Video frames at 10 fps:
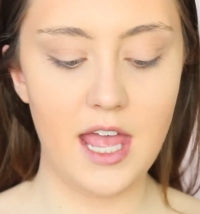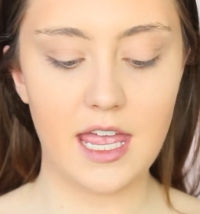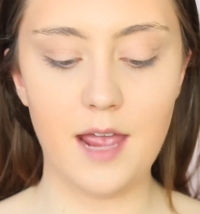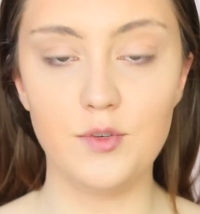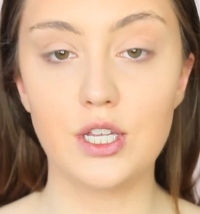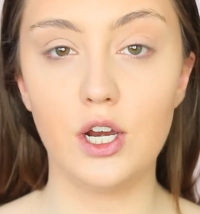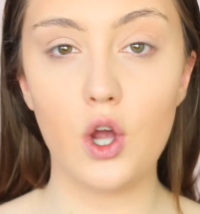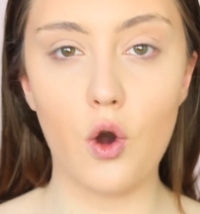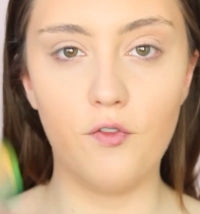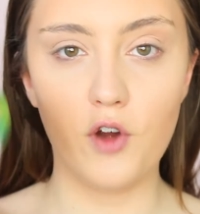Okay, I'm just gonna
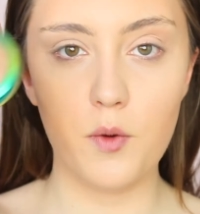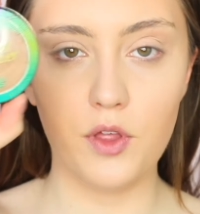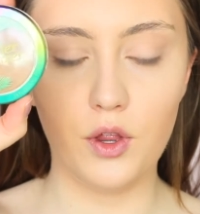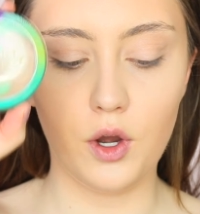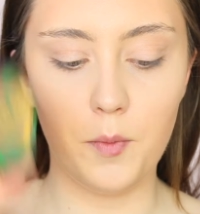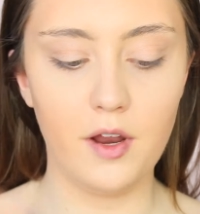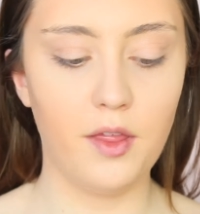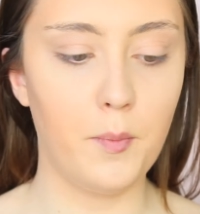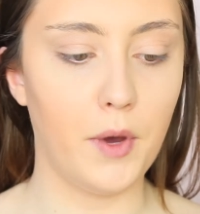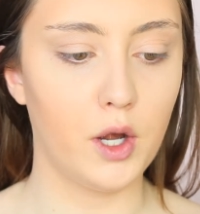go over it with a little bit of
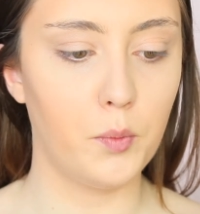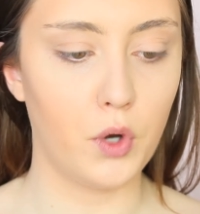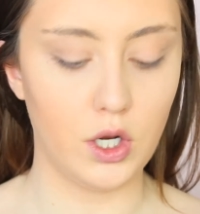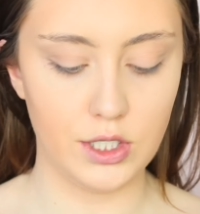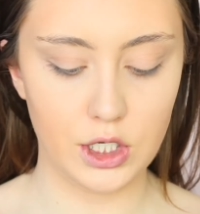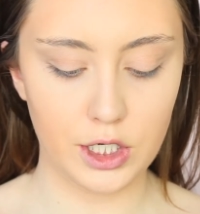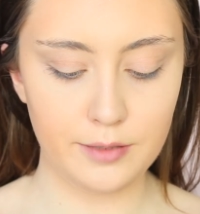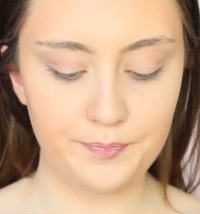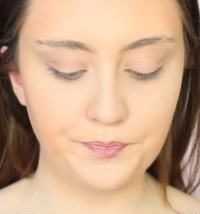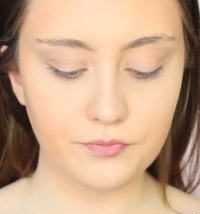the butter
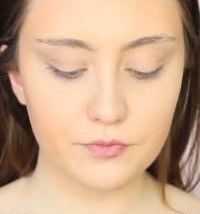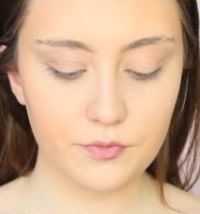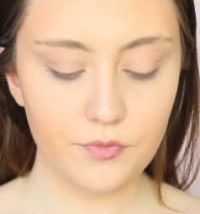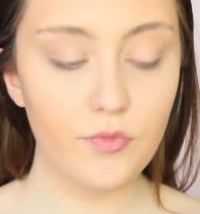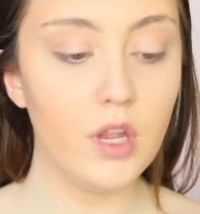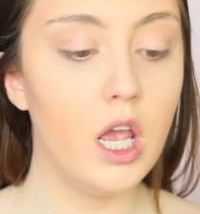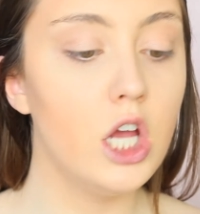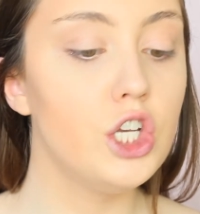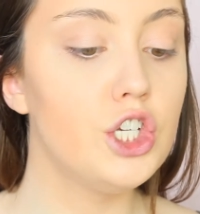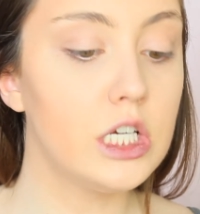bronzer,
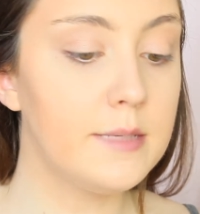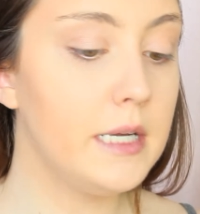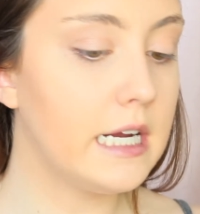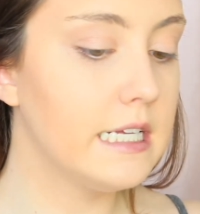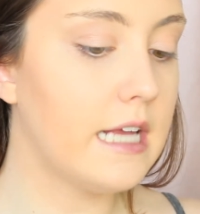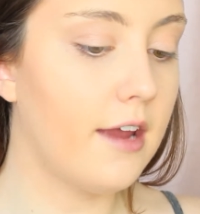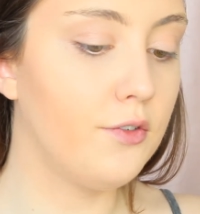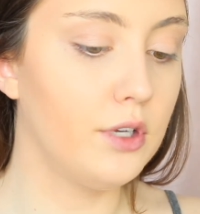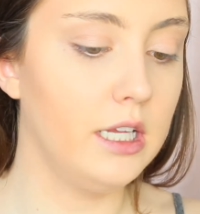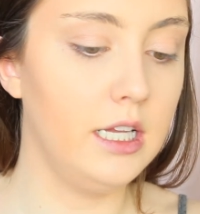just because I
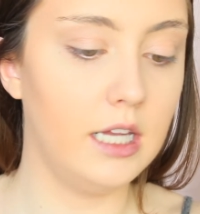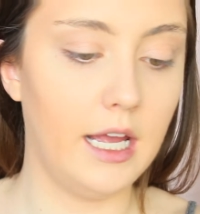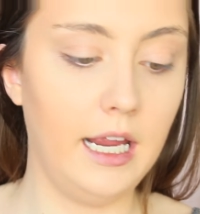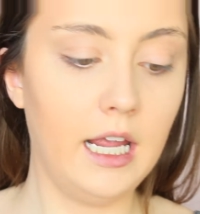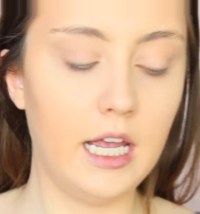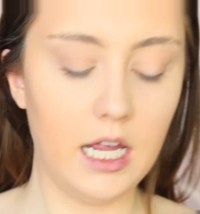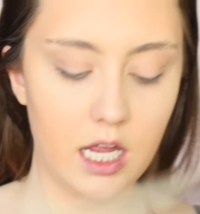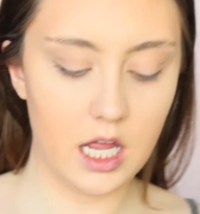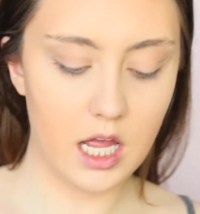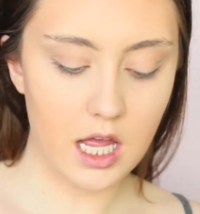really like
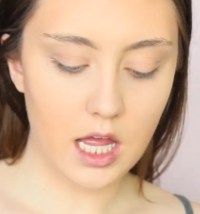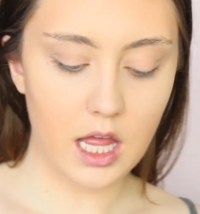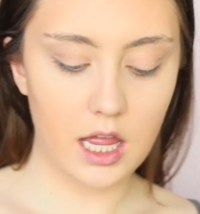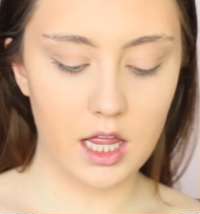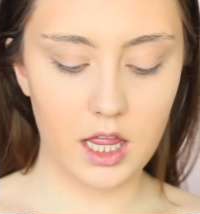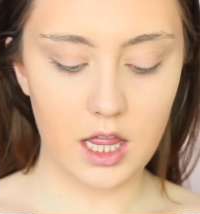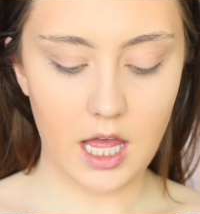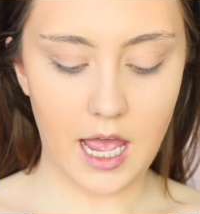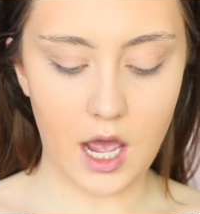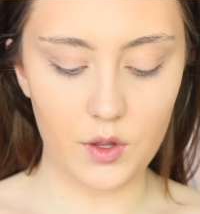
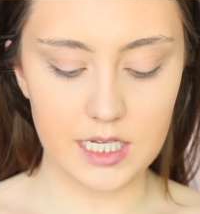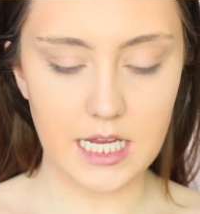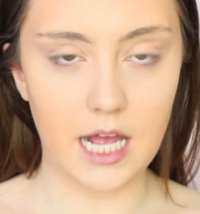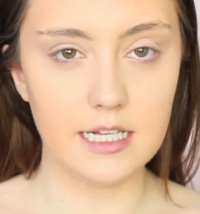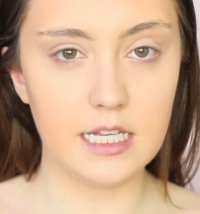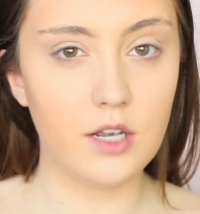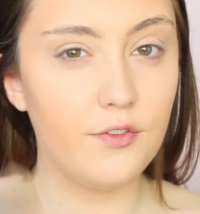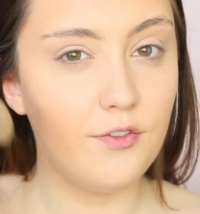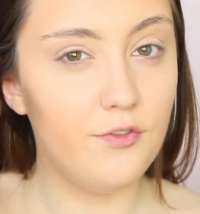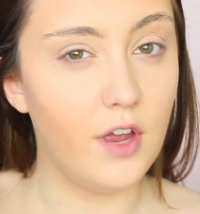how this has like a
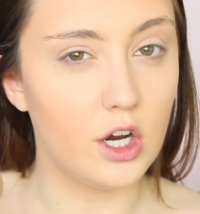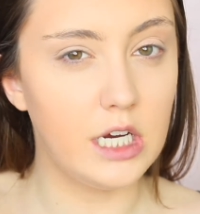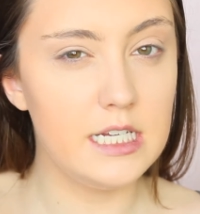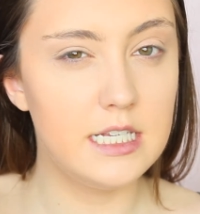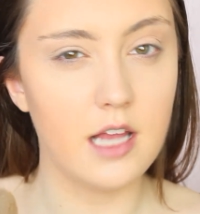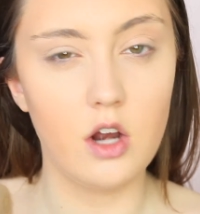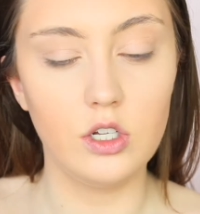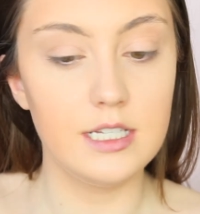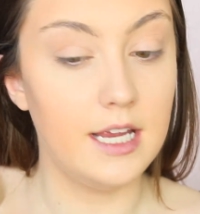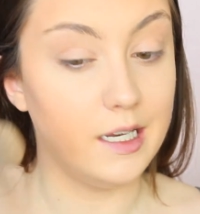very
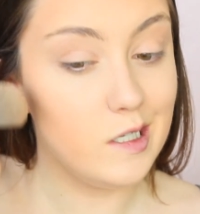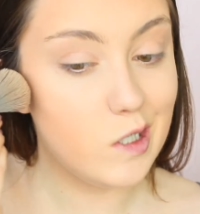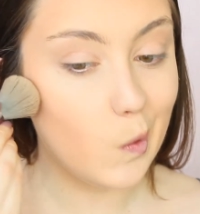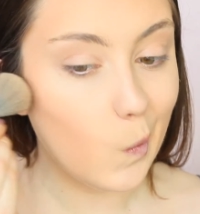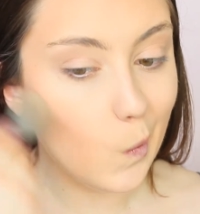subtle tint.